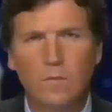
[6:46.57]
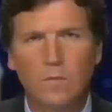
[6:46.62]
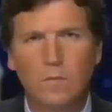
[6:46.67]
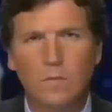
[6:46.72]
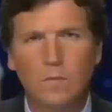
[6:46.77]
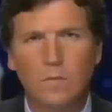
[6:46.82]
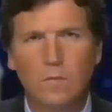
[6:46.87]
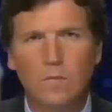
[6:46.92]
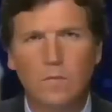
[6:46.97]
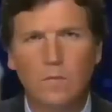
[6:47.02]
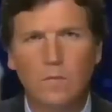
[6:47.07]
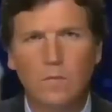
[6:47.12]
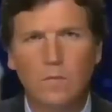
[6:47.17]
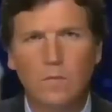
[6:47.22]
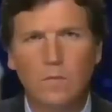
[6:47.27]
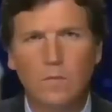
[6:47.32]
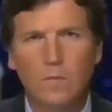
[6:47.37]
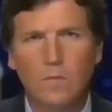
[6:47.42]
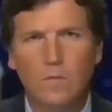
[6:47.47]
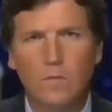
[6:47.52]

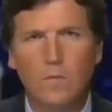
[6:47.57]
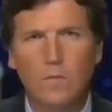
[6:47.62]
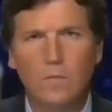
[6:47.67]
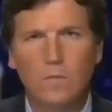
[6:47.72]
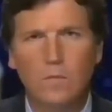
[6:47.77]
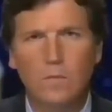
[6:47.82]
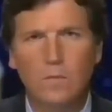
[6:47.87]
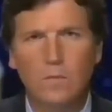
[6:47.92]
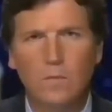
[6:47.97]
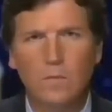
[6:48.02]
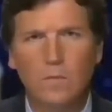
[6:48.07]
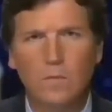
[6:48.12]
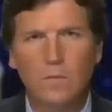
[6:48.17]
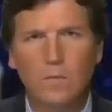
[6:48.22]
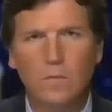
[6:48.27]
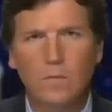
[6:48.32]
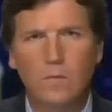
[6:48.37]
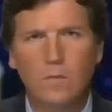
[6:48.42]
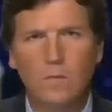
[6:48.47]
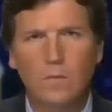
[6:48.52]

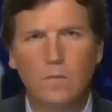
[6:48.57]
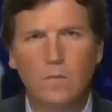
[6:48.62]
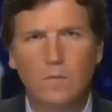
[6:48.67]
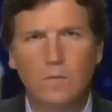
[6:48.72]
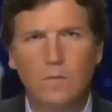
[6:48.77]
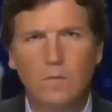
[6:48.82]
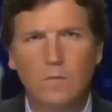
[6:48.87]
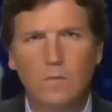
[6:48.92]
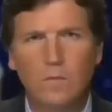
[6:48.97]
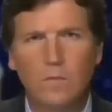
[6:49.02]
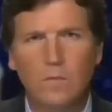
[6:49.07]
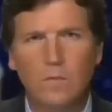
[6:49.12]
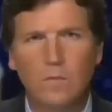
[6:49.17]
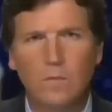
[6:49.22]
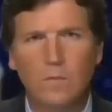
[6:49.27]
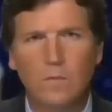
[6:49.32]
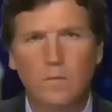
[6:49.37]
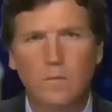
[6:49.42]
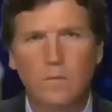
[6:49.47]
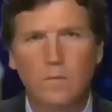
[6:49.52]

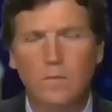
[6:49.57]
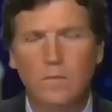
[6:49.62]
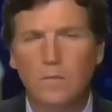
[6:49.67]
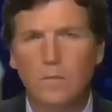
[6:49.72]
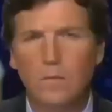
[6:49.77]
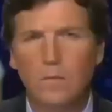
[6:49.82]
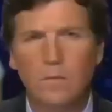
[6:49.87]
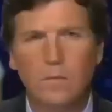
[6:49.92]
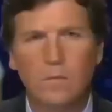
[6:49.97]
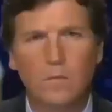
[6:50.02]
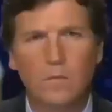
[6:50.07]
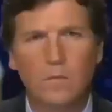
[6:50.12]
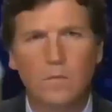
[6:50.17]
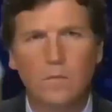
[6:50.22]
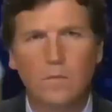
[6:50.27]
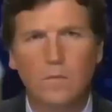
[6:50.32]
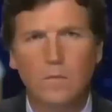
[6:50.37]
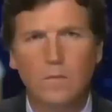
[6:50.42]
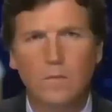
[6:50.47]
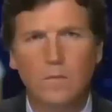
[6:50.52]

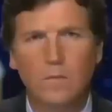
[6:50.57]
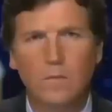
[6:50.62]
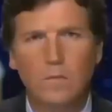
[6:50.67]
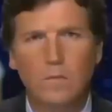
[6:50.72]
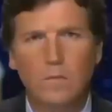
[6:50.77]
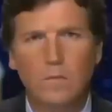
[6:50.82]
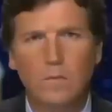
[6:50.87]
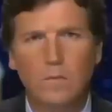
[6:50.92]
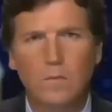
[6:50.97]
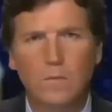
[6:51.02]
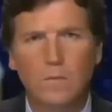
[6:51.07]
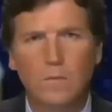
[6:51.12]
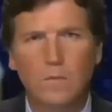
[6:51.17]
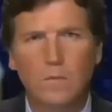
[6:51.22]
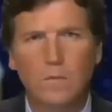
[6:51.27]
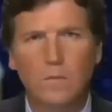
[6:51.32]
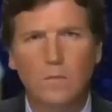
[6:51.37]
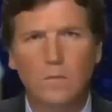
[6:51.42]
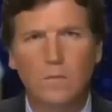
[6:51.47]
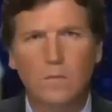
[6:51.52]

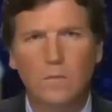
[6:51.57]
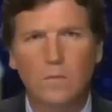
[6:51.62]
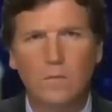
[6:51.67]
[no speech]